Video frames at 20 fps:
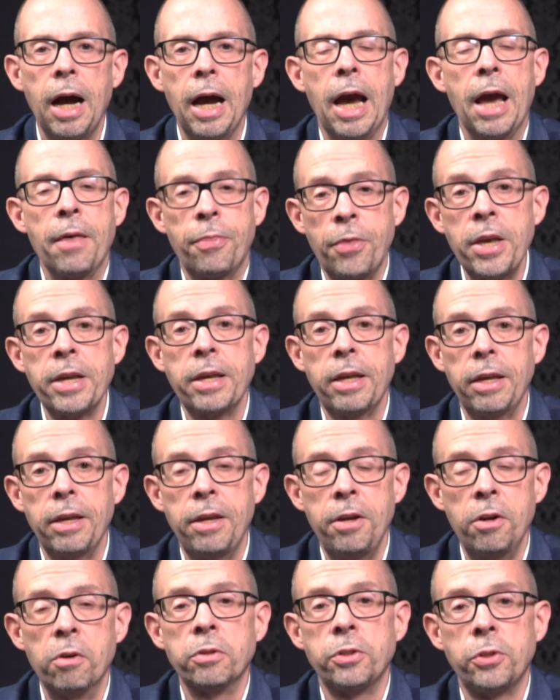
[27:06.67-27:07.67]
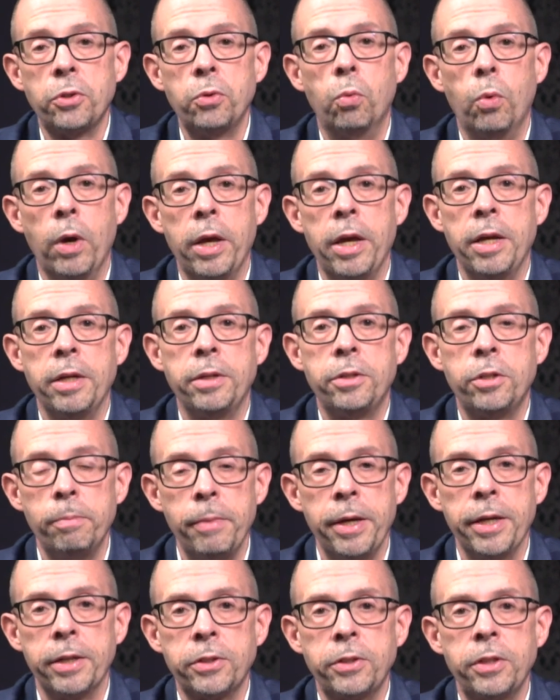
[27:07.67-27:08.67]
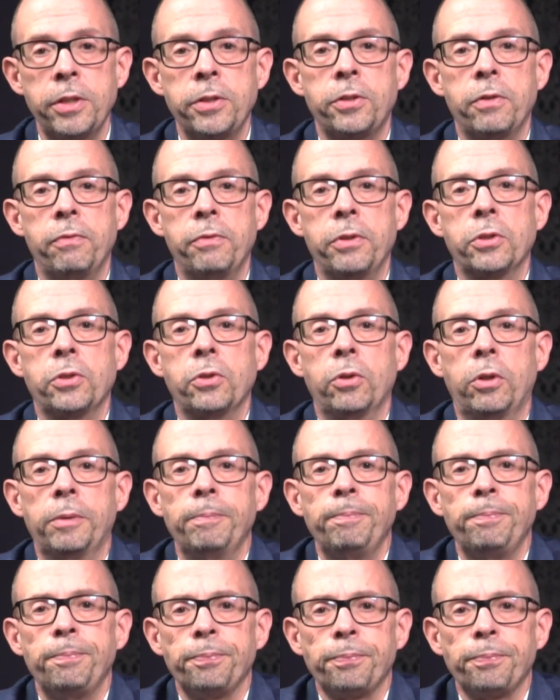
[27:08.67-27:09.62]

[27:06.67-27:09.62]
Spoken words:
I think here's the way to make sense of this all.